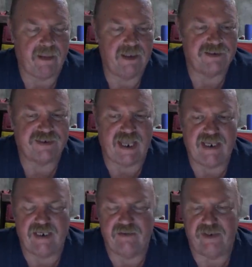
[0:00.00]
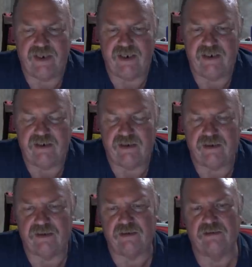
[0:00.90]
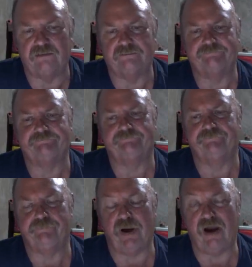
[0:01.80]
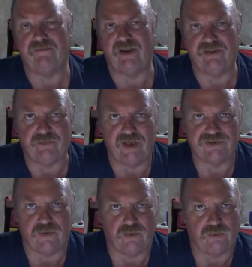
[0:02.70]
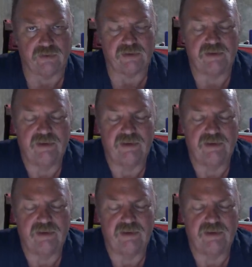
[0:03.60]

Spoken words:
stating the poverty threshold